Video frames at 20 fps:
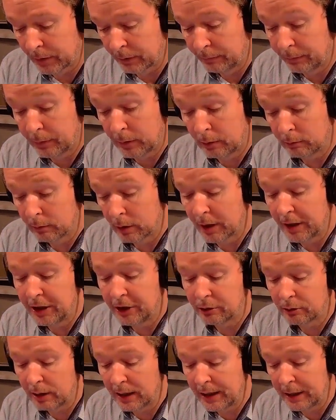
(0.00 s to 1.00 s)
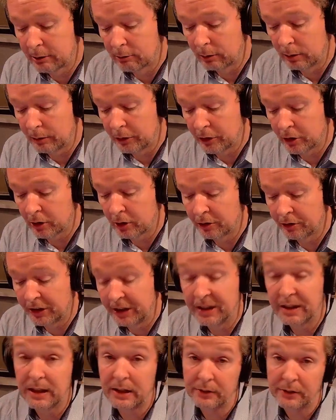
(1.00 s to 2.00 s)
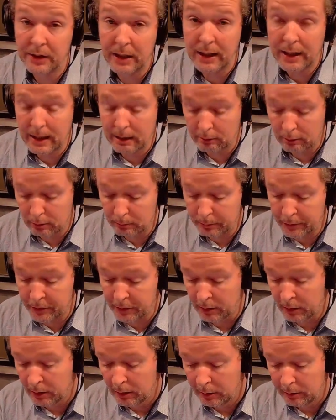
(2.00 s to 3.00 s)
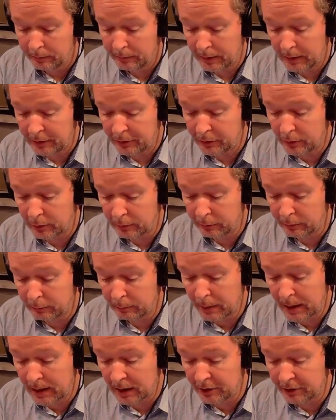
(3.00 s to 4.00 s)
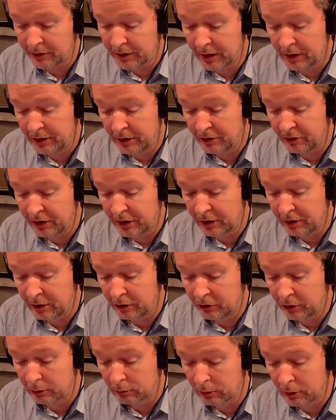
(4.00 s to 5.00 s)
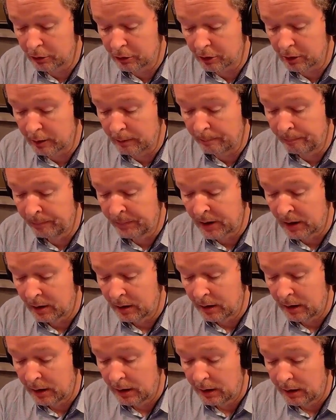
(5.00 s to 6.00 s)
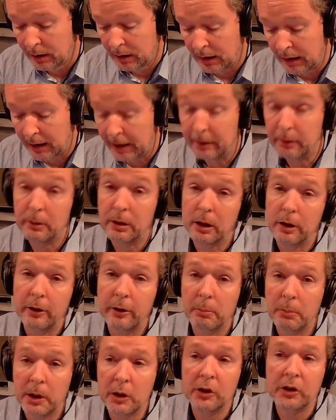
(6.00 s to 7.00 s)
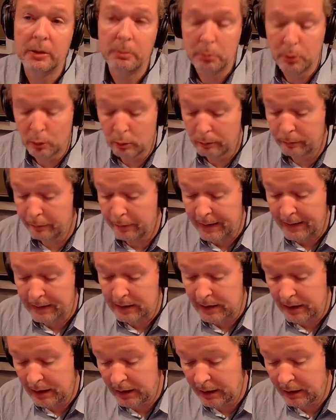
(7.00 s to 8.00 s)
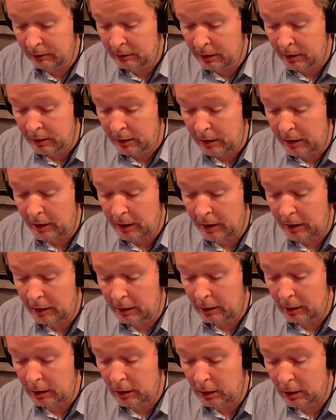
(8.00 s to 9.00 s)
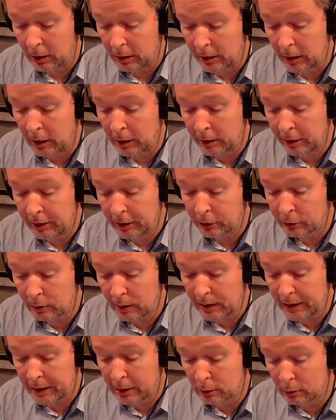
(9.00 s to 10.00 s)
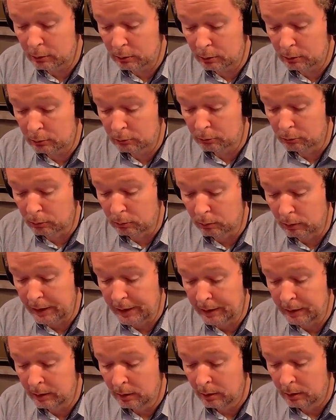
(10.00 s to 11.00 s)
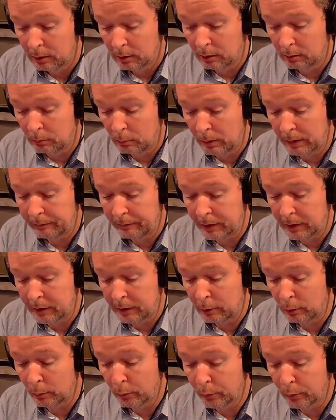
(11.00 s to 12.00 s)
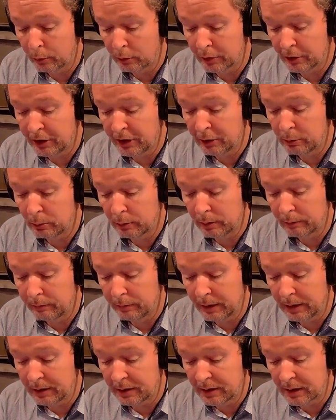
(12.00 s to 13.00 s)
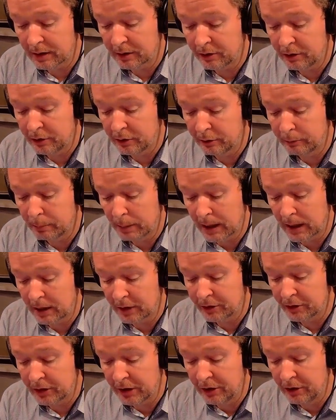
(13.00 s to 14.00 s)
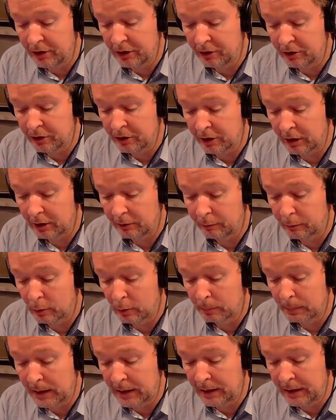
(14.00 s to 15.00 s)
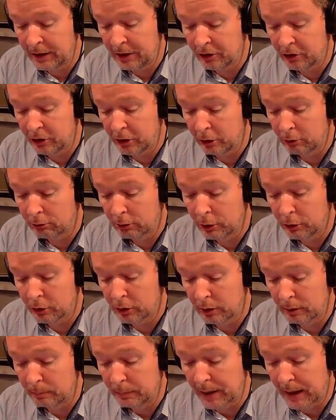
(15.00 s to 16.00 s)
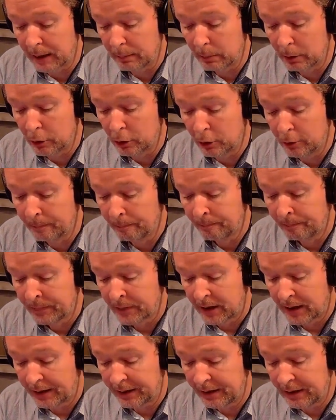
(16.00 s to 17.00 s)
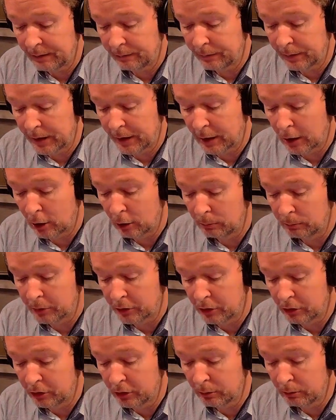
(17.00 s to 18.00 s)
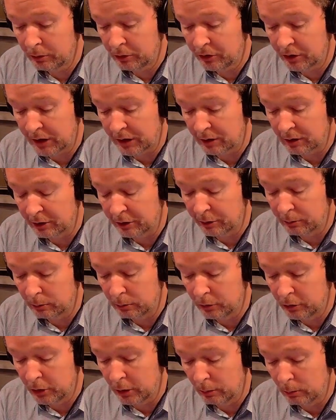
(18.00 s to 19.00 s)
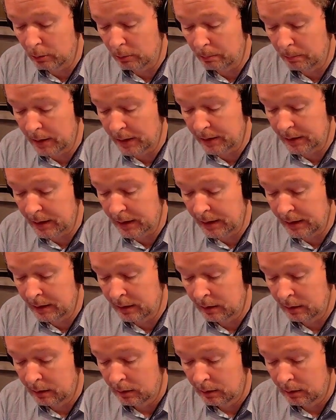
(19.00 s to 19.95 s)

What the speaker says: Far-right Israeli groups chanting death to Arabs faced off with Palestinians in Jerusalem. And the most important factor here, an Israeli court ruling on whether authorities would evict dozens of Palestinians from an East Jerusalem neighbourhood and give their homes to Jewish settlers was due on Monday.